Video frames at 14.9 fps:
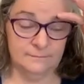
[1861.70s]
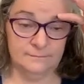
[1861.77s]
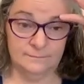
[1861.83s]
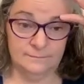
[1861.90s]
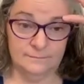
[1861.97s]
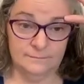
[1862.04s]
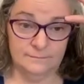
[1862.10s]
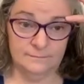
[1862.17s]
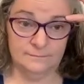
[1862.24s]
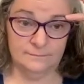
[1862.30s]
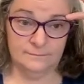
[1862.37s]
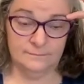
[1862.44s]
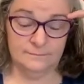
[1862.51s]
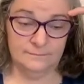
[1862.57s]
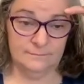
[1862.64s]

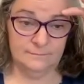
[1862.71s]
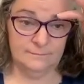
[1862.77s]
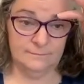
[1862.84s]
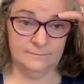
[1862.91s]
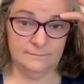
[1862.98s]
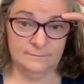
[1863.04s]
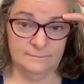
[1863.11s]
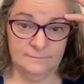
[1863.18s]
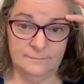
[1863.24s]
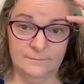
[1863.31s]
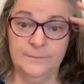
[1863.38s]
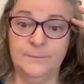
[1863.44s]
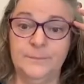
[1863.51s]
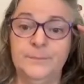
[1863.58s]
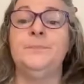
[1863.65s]

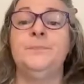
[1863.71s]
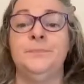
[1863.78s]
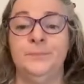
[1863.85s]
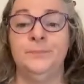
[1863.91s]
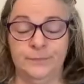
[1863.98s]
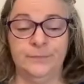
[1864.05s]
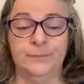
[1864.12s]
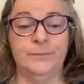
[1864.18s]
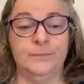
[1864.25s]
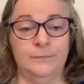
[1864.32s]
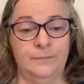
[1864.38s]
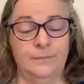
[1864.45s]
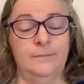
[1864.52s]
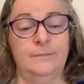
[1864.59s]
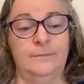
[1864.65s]

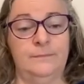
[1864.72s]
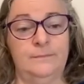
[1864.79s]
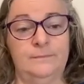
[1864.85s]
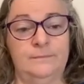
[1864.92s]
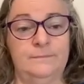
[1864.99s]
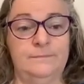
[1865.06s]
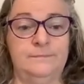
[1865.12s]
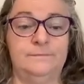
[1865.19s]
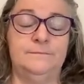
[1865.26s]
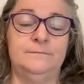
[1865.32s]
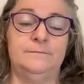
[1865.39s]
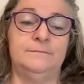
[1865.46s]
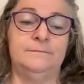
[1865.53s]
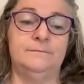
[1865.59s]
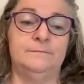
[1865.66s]

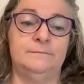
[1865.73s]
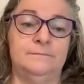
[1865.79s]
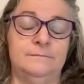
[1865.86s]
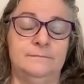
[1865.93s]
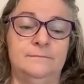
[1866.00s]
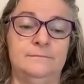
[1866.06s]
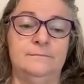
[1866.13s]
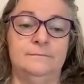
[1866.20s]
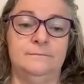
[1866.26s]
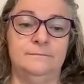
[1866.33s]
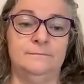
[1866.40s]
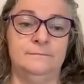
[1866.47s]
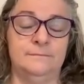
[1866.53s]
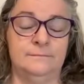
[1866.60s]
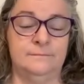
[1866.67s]

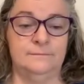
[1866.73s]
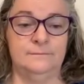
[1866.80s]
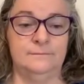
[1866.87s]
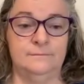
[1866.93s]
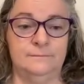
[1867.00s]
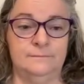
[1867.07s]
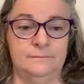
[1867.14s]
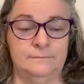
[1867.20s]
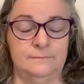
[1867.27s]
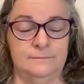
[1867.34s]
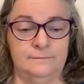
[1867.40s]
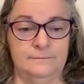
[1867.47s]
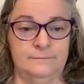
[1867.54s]
(not speaking)